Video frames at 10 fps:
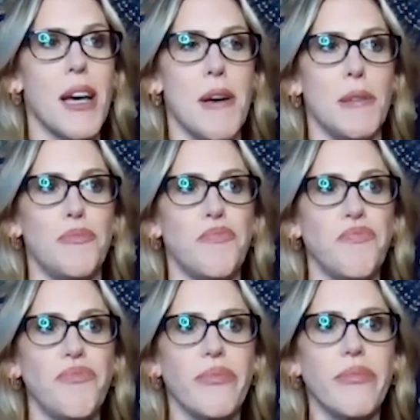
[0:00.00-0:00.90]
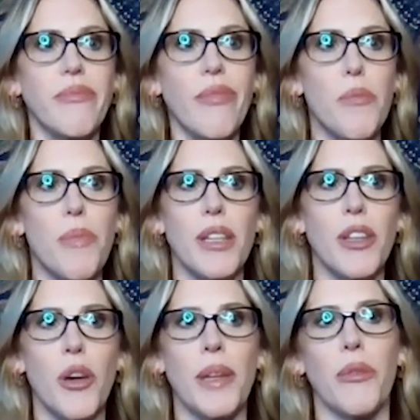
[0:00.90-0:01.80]
But
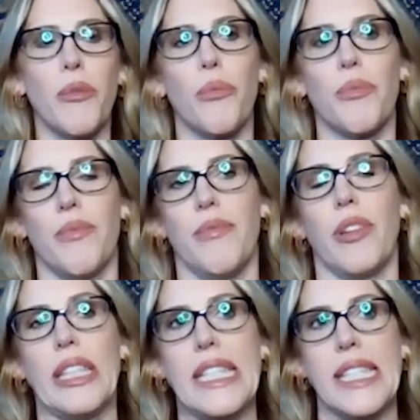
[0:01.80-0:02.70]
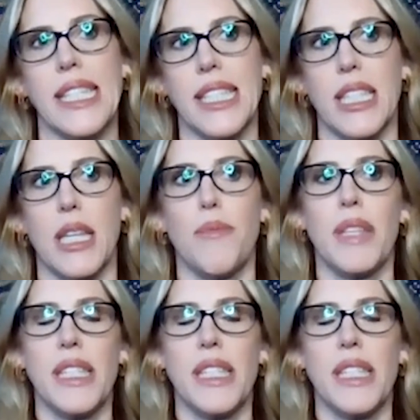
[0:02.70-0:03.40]
nobody really sticks to them.